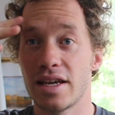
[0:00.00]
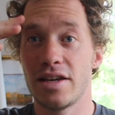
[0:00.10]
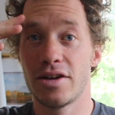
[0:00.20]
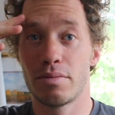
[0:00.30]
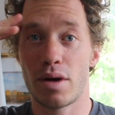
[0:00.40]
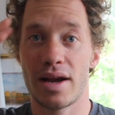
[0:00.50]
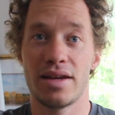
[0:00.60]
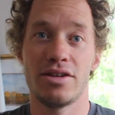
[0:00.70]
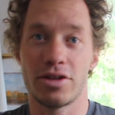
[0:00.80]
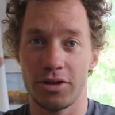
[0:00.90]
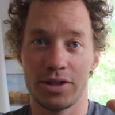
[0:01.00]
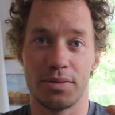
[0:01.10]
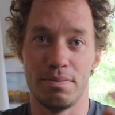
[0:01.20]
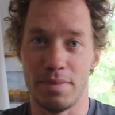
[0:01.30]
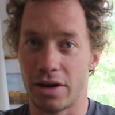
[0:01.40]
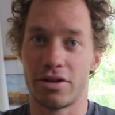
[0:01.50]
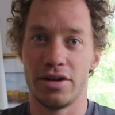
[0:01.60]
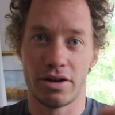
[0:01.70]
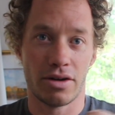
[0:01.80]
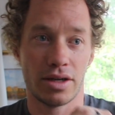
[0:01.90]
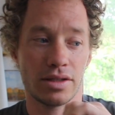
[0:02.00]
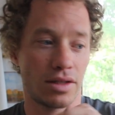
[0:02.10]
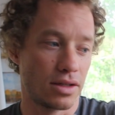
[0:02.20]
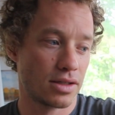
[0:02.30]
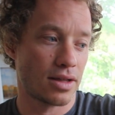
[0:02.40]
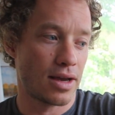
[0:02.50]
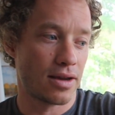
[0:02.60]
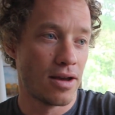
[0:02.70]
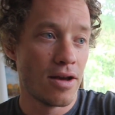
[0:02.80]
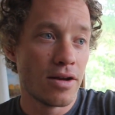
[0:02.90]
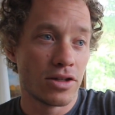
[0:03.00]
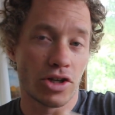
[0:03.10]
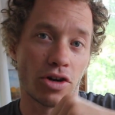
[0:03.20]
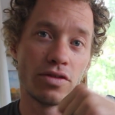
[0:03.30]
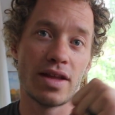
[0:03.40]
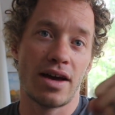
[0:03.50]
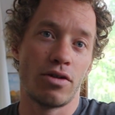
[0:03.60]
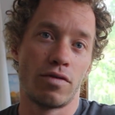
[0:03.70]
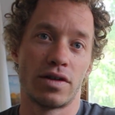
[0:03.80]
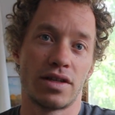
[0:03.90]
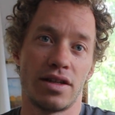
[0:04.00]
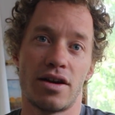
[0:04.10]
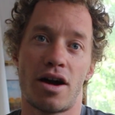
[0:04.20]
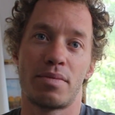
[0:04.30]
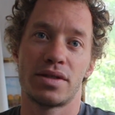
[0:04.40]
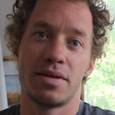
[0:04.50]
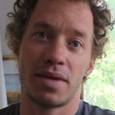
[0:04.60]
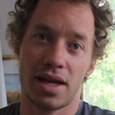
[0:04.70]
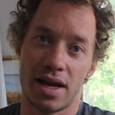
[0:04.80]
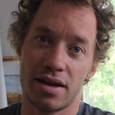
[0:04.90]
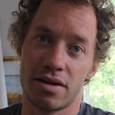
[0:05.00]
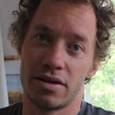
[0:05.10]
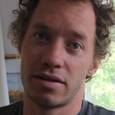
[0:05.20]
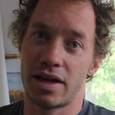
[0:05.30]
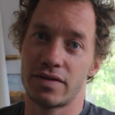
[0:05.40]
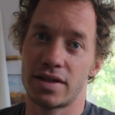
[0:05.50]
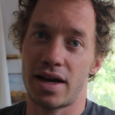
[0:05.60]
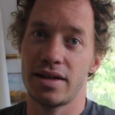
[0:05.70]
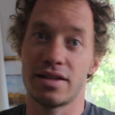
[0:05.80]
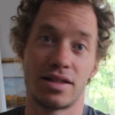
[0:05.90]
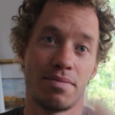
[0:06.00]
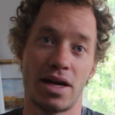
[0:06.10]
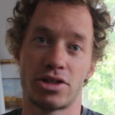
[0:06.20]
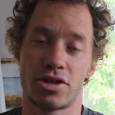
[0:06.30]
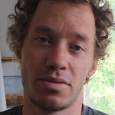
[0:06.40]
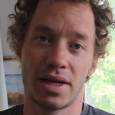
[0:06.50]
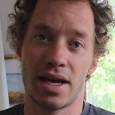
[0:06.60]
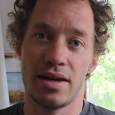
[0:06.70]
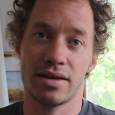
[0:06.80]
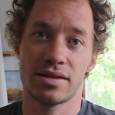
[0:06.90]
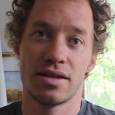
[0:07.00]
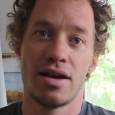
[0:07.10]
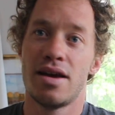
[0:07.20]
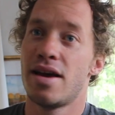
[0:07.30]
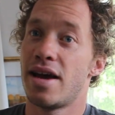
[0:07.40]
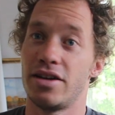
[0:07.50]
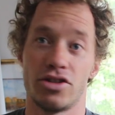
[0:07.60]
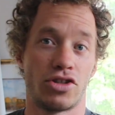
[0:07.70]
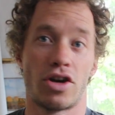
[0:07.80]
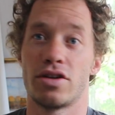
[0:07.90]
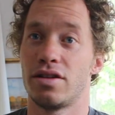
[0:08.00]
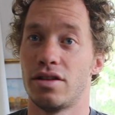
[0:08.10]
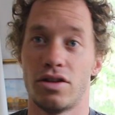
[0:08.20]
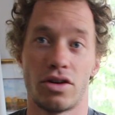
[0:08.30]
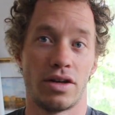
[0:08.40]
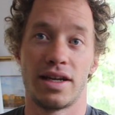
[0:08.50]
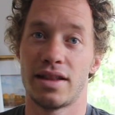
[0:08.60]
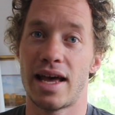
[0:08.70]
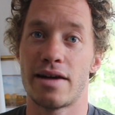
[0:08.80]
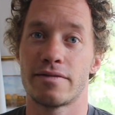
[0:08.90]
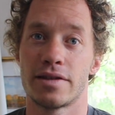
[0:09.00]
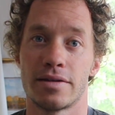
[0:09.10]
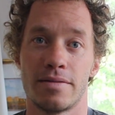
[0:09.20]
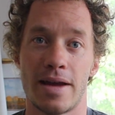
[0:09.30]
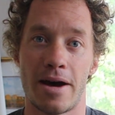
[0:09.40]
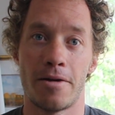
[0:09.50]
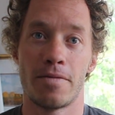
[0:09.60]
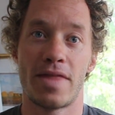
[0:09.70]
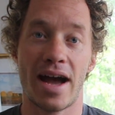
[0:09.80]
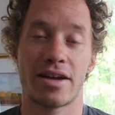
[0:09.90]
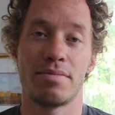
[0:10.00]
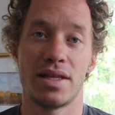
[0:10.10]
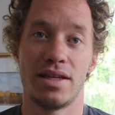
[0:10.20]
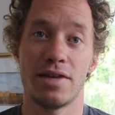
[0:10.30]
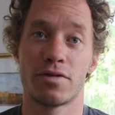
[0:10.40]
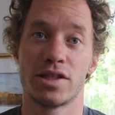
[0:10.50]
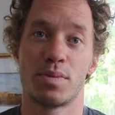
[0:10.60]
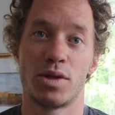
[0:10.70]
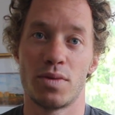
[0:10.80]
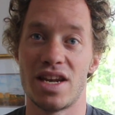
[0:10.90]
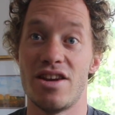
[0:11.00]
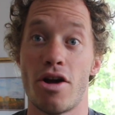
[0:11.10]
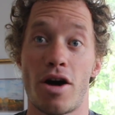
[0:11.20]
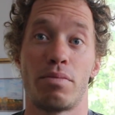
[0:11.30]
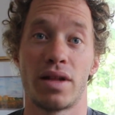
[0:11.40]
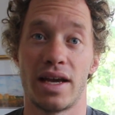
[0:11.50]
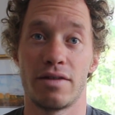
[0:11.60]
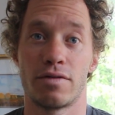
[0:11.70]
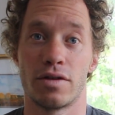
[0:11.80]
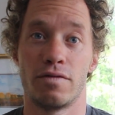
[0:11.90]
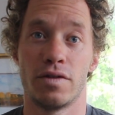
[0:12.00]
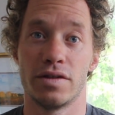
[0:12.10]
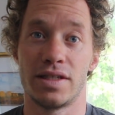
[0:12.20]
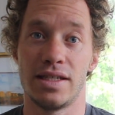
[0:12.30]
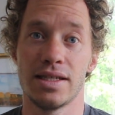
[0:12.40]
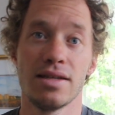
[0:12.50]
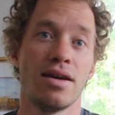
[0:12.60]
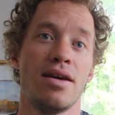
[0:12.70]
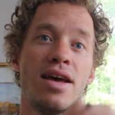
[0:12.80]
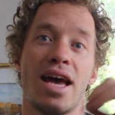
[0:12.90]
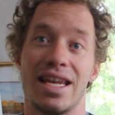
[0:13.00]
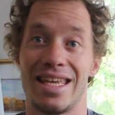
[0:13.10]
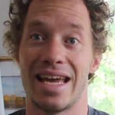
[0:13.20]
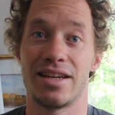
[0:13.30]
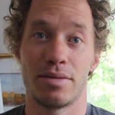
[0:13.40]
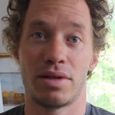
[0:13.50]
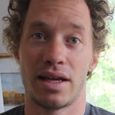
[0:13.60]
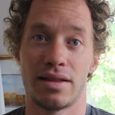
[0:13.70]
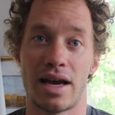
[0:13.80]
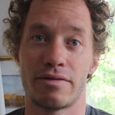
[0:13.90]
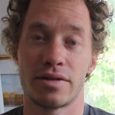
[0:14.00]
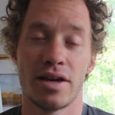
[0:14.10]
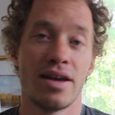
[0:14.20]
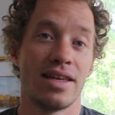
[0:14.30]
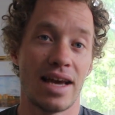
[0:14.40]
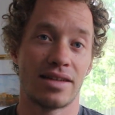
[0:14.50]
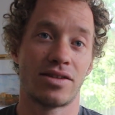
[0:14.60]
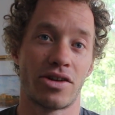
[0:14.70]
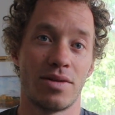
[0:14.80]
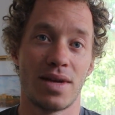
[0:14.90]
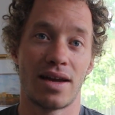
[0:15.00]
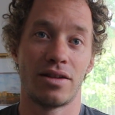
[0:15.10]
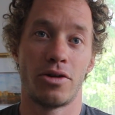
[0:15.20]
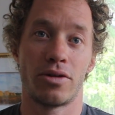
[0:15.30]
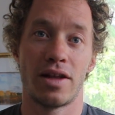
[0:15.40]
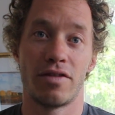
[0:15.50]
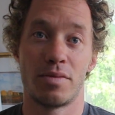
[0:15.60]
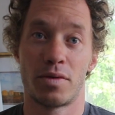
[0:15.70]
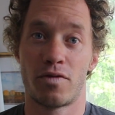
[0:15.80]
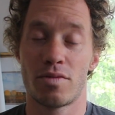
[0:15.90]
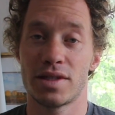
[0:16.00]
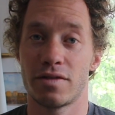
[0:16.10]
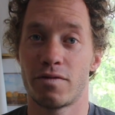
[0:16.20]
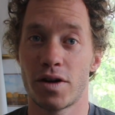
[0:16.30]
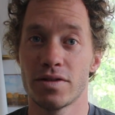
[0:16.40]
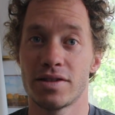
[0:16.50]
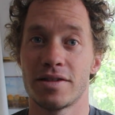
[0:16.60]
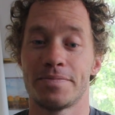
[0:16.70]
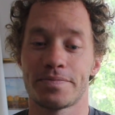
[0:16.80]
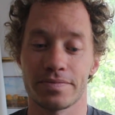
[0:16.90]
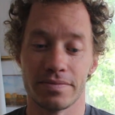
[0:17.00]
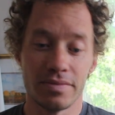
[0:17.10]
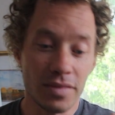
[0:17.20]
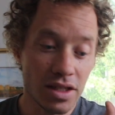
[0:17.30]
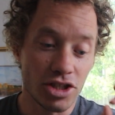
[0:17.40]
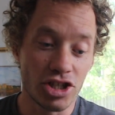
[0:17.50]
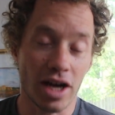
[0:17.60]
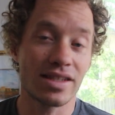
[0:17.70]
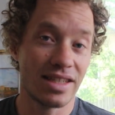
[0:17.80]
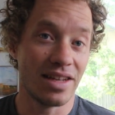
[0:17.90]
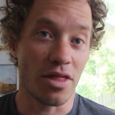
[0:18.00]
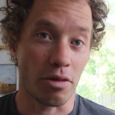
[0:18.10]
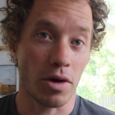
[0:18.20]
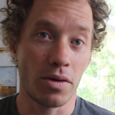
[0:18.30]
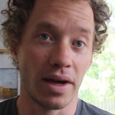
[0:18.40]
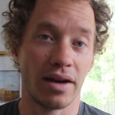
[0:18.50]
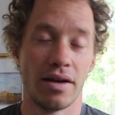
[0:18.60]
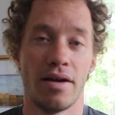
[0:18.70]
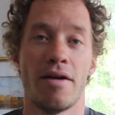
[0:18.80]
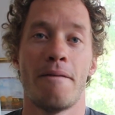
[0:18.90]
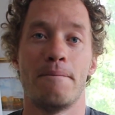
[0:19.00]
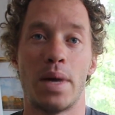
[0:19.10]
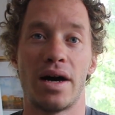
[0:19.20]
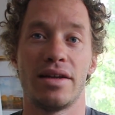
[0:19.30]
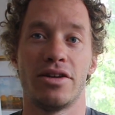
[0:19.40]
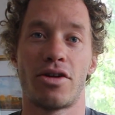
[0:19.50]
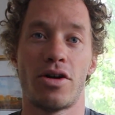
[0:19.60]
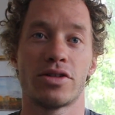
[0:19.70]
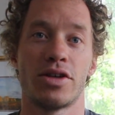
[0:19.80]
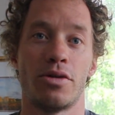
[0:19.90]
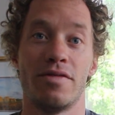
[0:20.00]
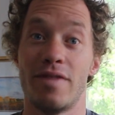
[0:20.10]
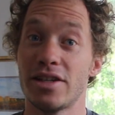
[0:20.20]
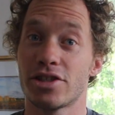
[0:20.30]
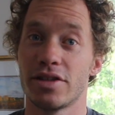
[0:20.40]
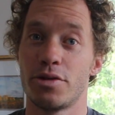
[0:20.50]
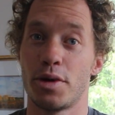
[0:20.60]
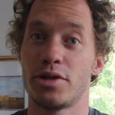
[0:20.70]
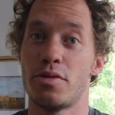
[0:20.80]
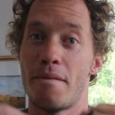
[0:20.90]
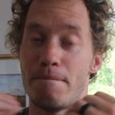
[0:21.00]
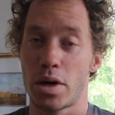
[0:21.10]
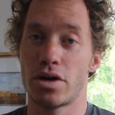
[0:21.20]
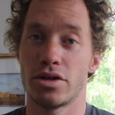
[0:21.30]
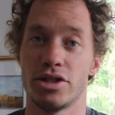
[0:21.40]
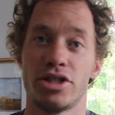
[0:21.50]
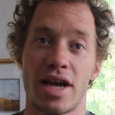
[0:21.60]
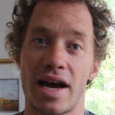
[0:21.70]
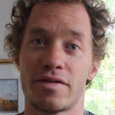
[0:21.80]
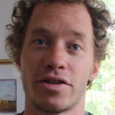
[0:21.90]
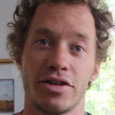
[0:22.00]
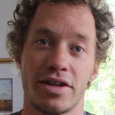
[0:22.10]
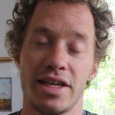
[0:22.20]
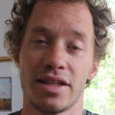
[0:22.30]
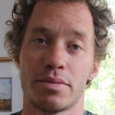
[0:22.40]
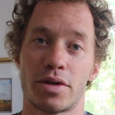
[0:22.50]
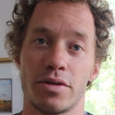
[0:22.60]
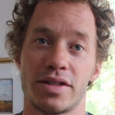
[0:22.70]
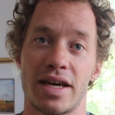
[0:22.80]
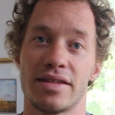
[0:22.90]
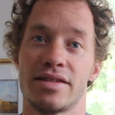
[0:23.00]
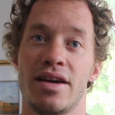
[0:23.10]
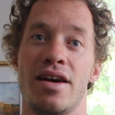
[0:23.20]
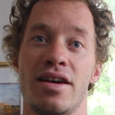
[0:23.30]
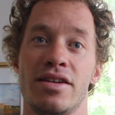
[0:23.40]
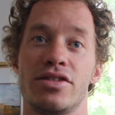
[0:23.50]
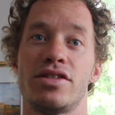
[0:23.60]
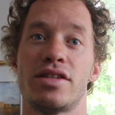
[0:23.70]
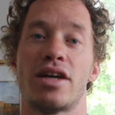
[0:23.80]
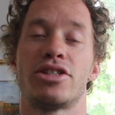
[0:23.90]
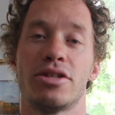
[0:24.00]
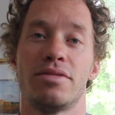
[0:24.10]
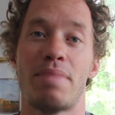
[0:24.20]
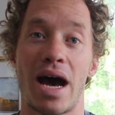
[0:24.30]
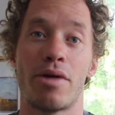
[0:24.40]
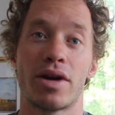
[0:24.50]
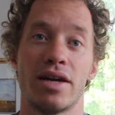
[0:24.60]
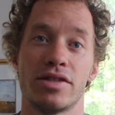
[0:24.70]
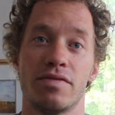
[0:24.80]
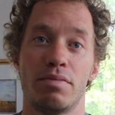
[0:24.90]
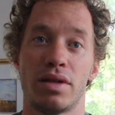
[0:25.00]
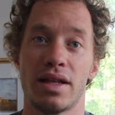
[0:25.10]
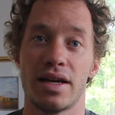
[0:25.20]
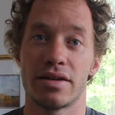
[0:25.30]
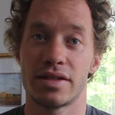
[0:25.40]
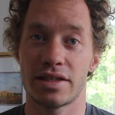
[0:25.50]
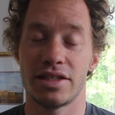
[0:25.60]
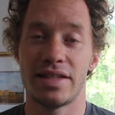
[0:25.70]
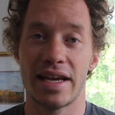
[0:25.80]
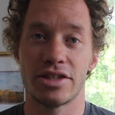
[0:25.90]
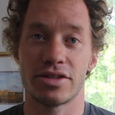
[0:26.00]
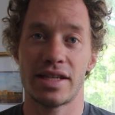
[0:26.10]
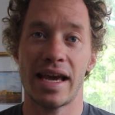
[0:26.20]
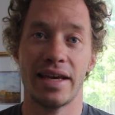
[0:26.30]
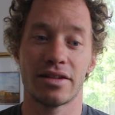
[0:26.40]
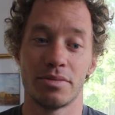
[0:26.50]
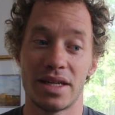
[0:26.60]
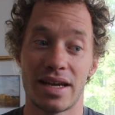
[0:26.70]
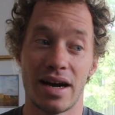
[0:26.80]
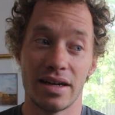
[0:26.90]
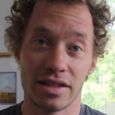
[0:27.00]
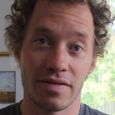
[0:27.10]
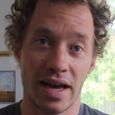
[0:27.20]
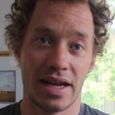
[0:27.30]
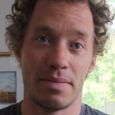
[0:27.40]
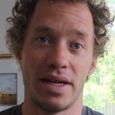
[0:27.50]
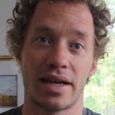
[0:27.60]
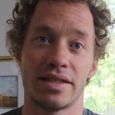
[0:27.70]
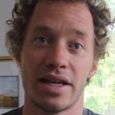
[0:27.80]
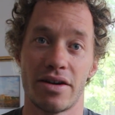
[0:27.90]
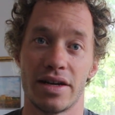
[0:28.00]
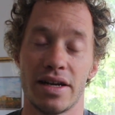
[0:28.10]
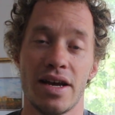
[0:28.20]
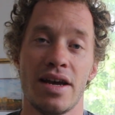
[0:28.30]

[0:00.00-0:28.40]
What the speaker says: In your brain, you can use your mirror neurons to just like turn that over to the opposite mechanic on your left side, the symmetrical mechanics, and just start learning left. Now, that could be the difference between not playing for a full season and getting to play left. Yes, you're going to be at a lower level of performance at first, just in throwing, but you're also eventually going to emerge after your healing process such a powerhouse of a player, such a dangerous handler because of that ambidexterity.